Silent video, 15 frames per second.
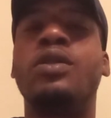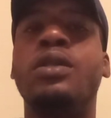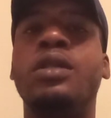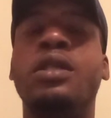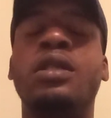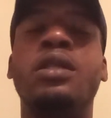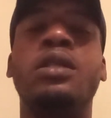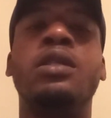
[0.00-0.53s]

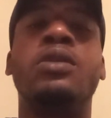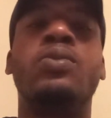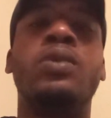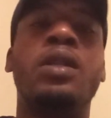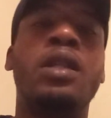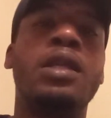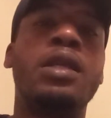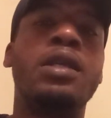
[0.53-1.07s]
these
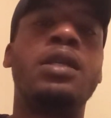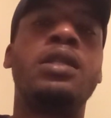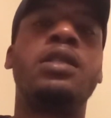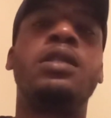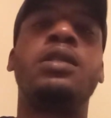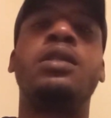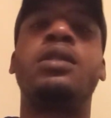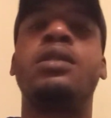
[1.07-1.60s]

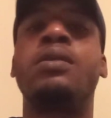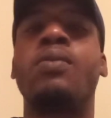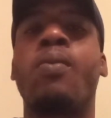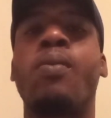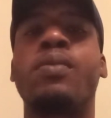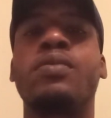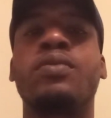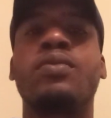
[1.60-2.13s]
religions,
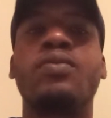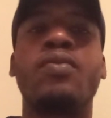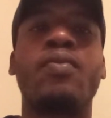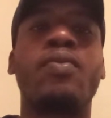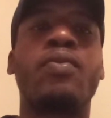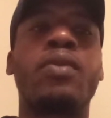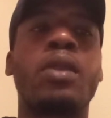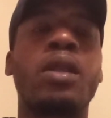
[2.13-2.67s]

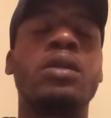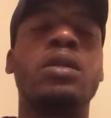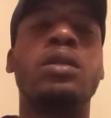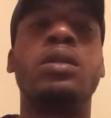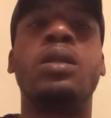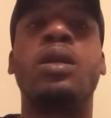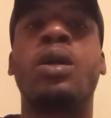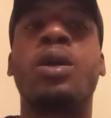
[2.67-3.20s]

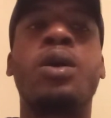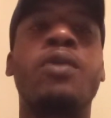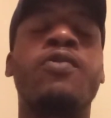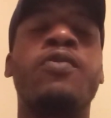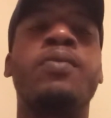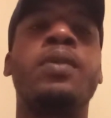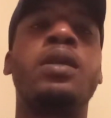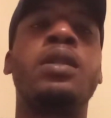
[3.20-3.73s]
the
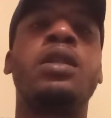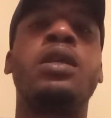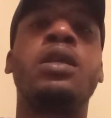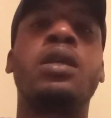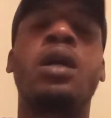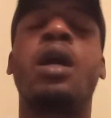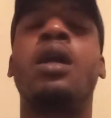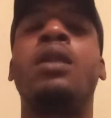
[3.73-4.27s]
government, the
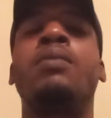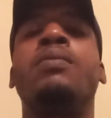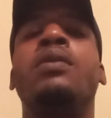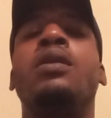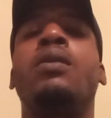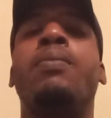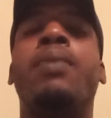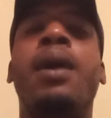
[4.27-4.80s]

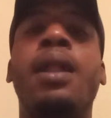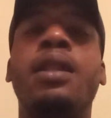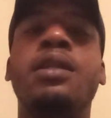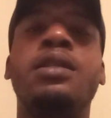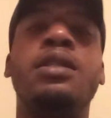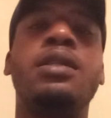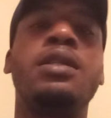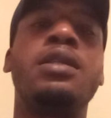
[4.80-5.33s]
economy, the
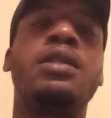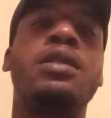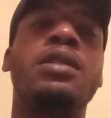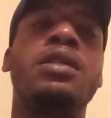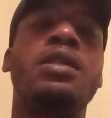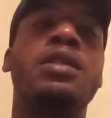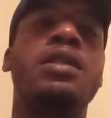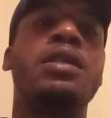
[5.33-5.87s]

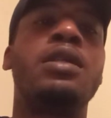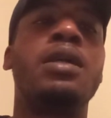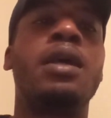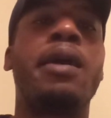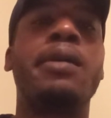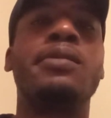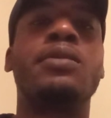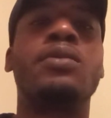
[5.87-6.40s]
politicians, and
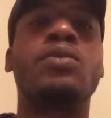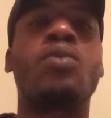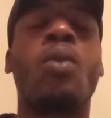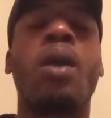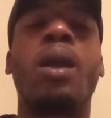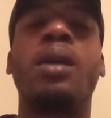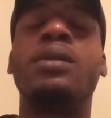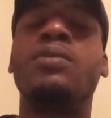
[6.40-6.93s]

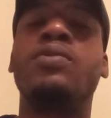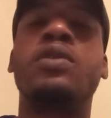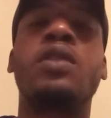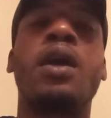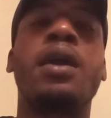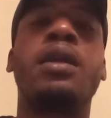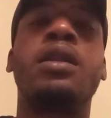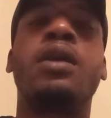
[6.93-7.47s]

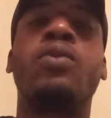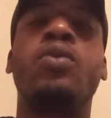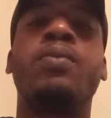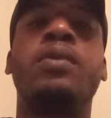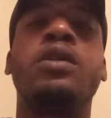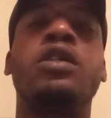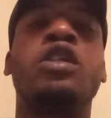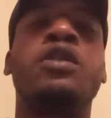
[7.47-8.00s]
everything that we've
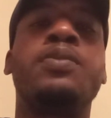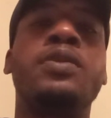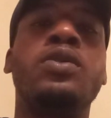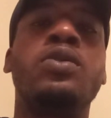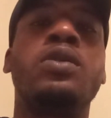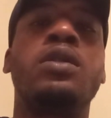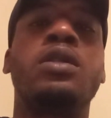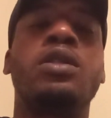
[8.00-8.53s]
been
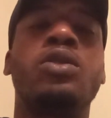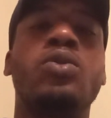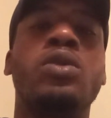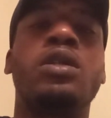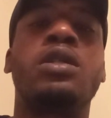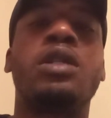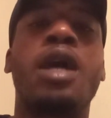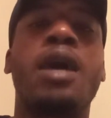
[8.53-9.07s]
experiencing through
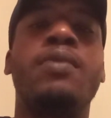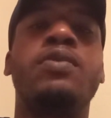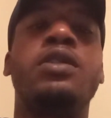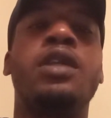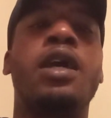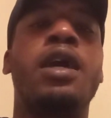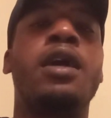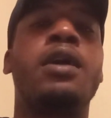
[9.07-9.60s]
this
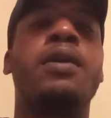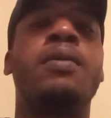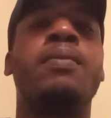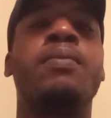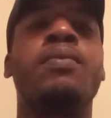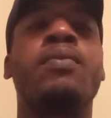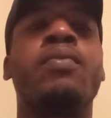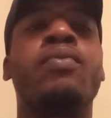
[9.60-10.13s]
lifetime,
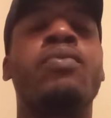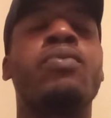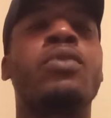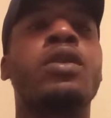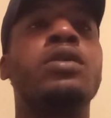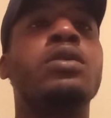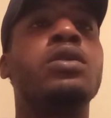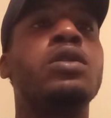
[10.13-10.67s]

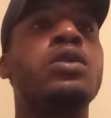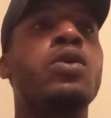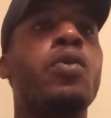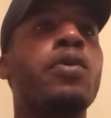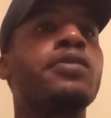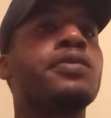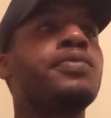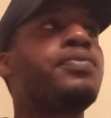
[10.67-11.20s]
you
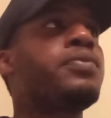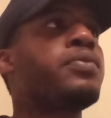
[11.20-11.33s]
know.